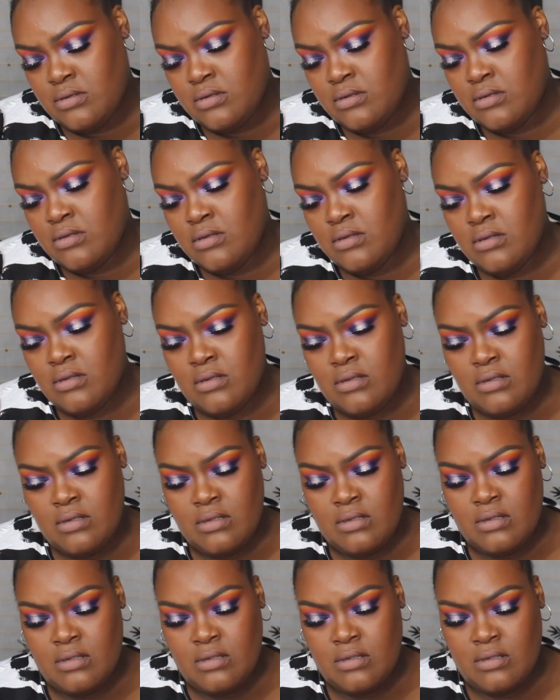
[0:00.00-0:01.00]

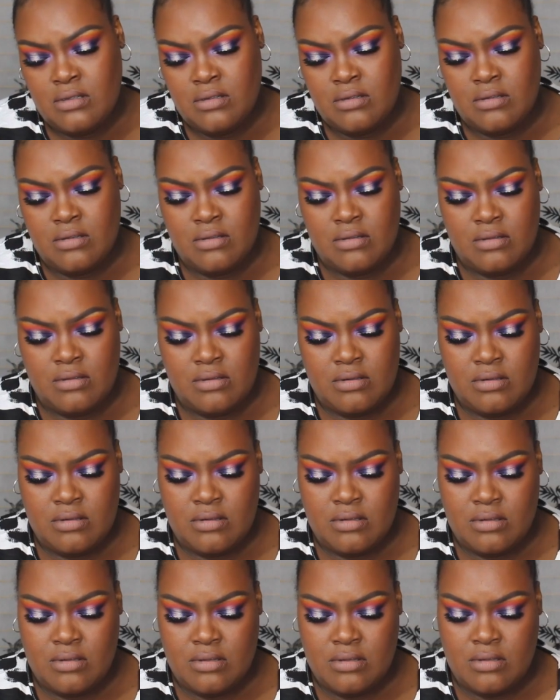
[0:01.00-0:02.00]

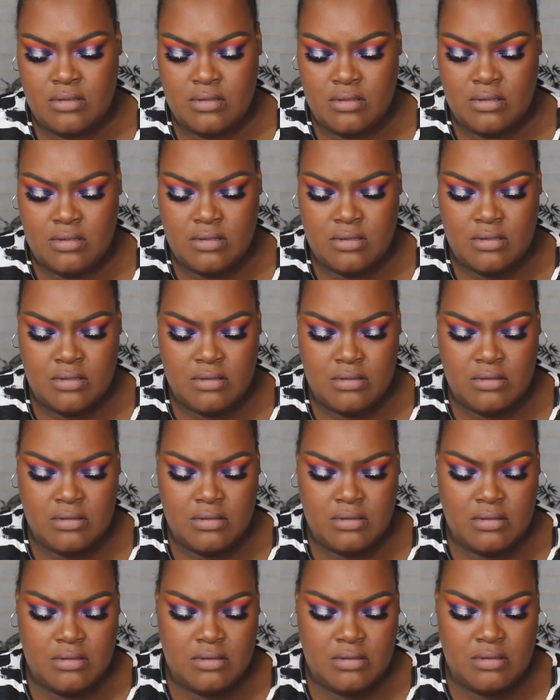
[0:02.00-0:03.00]

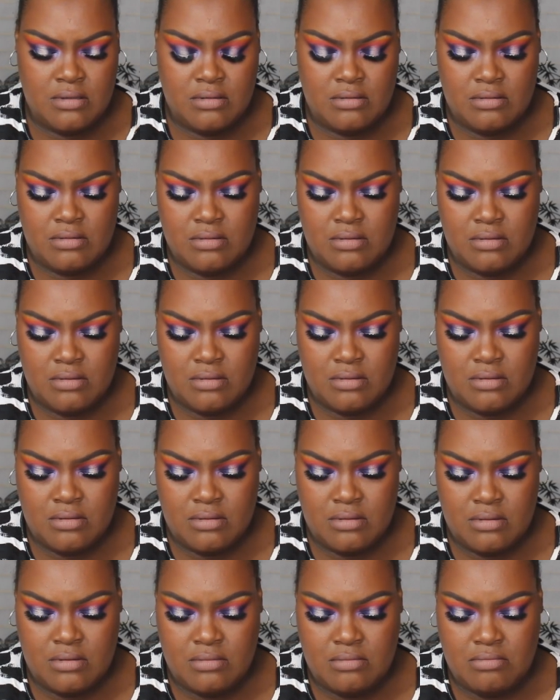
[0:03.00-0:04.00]

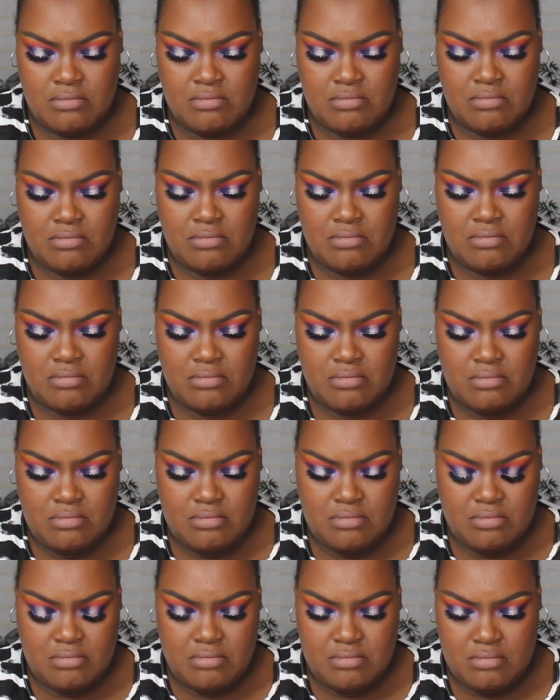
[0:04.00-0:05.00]

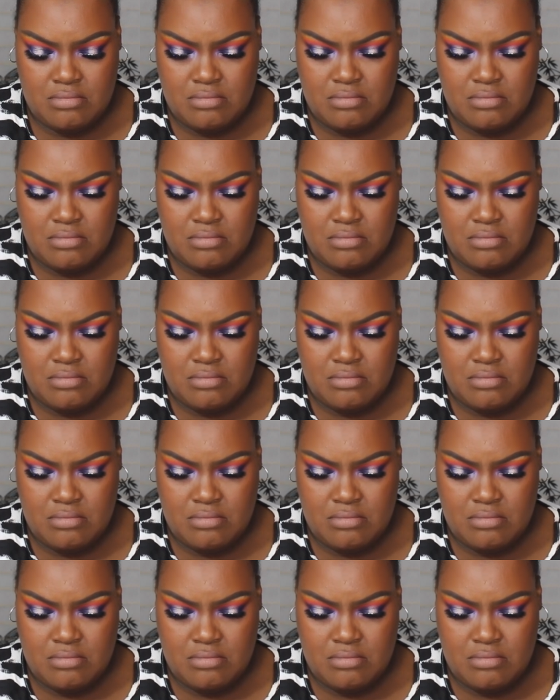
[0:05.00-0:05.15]
[no speech]